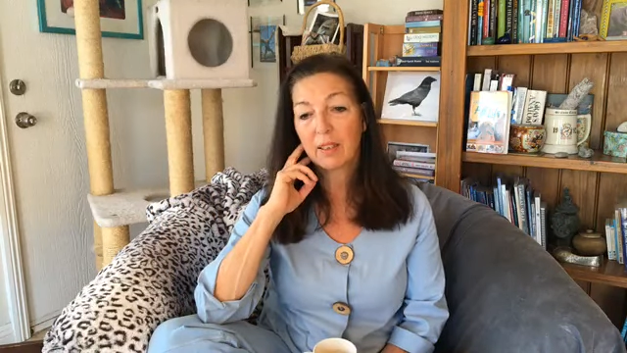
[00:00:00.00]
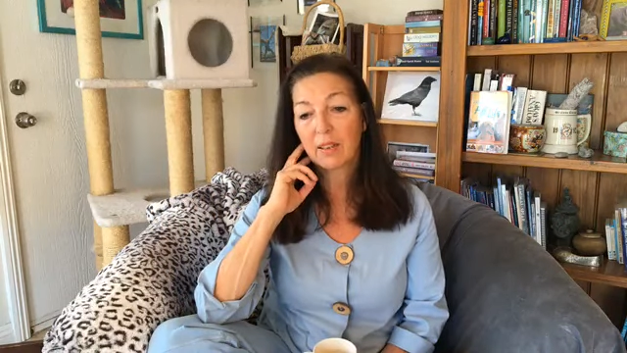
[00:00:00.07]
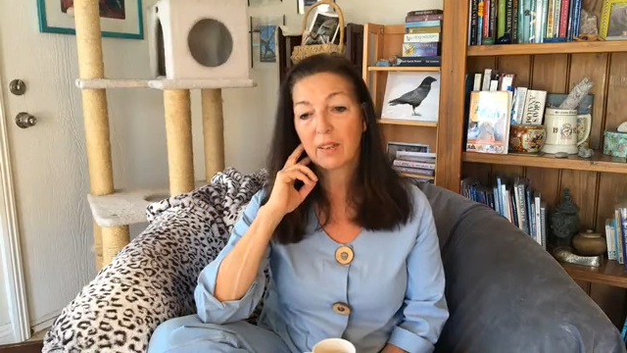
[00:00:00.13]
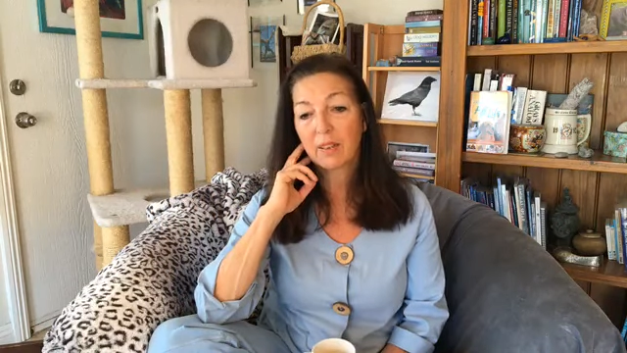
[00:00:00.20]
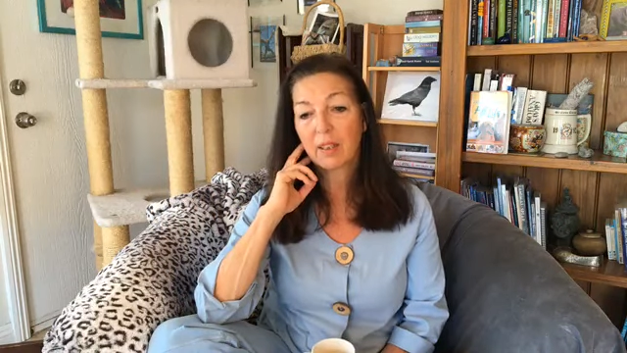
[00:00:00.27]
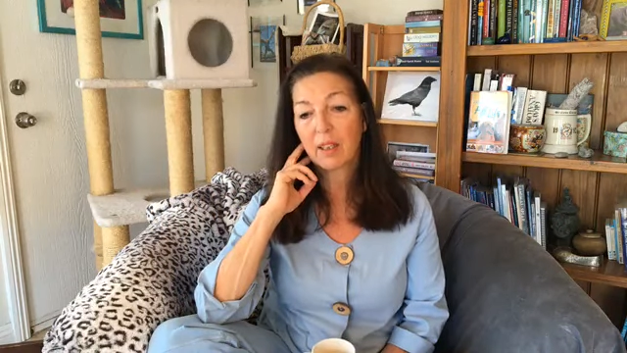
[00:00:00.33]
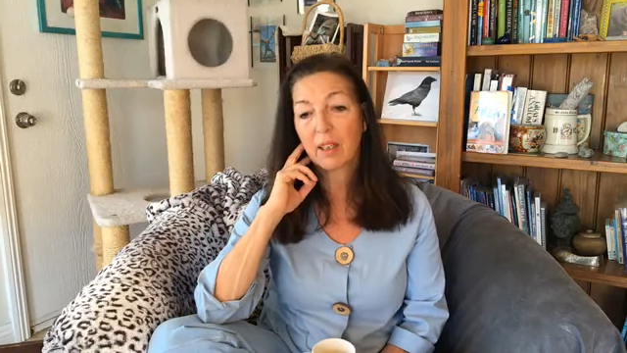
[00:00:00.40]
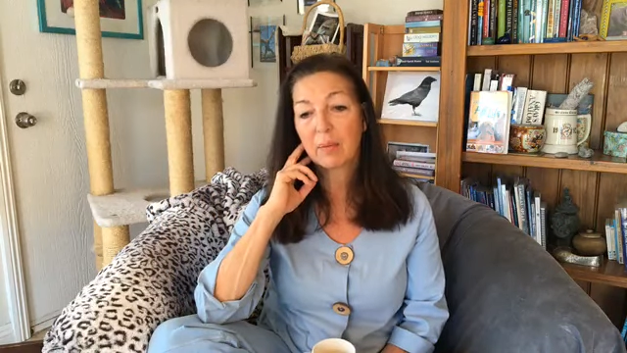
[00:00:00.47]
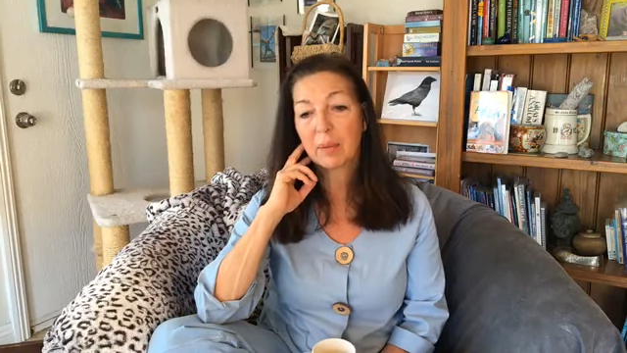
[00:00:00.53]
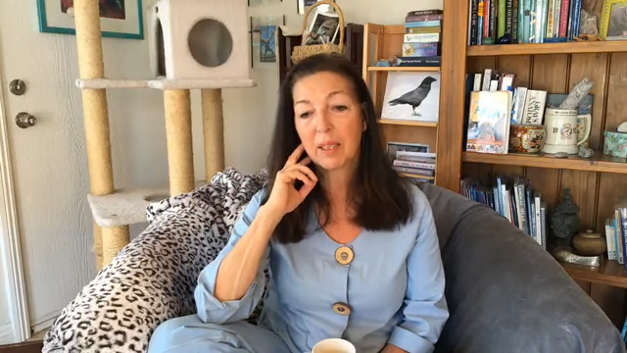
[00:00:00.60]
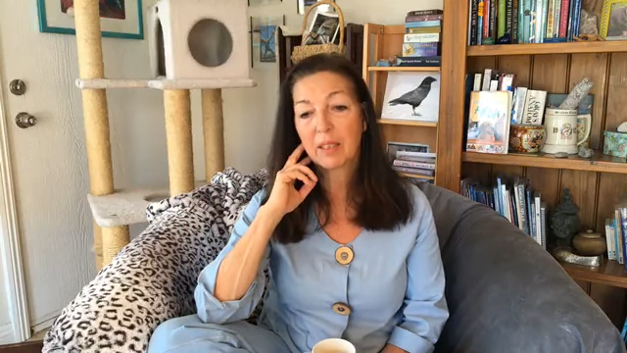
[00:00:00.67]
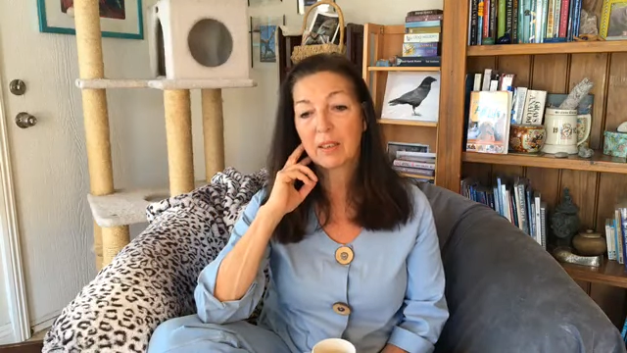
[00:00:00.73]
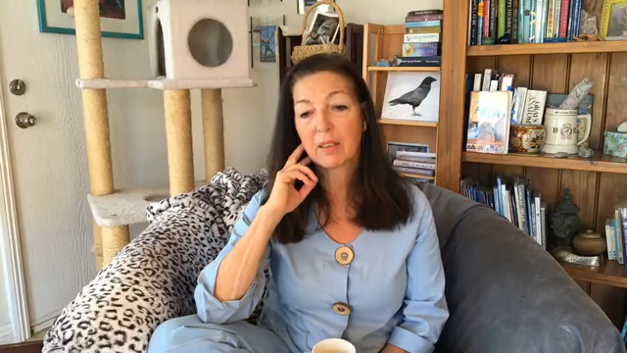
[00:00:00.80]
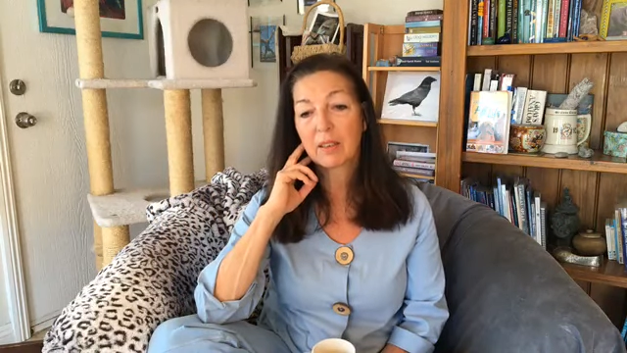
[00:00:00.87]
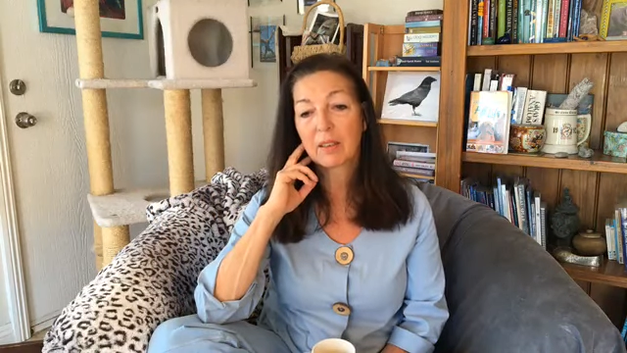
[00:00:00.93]
other
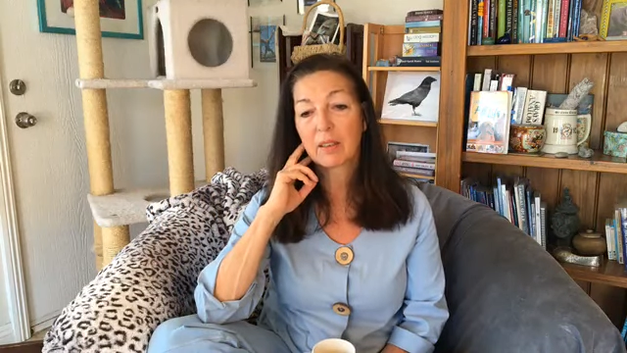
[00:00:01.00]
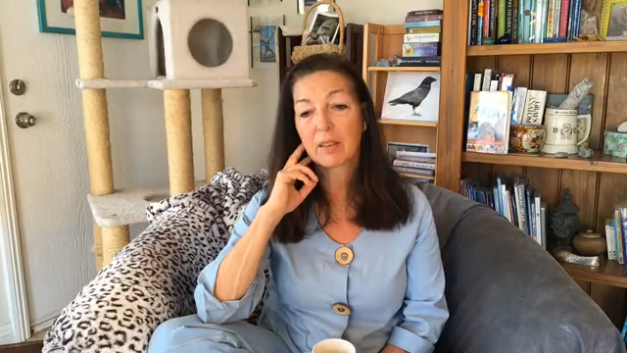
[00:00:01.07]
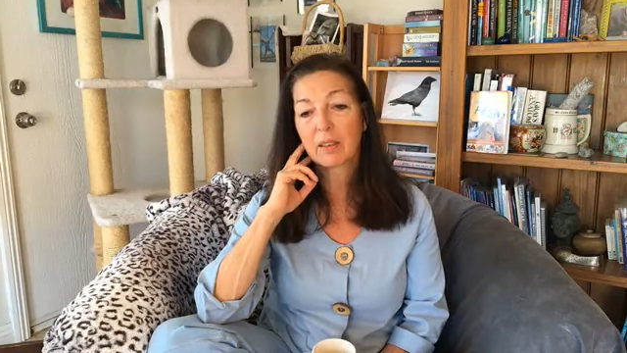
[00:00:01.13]
comments?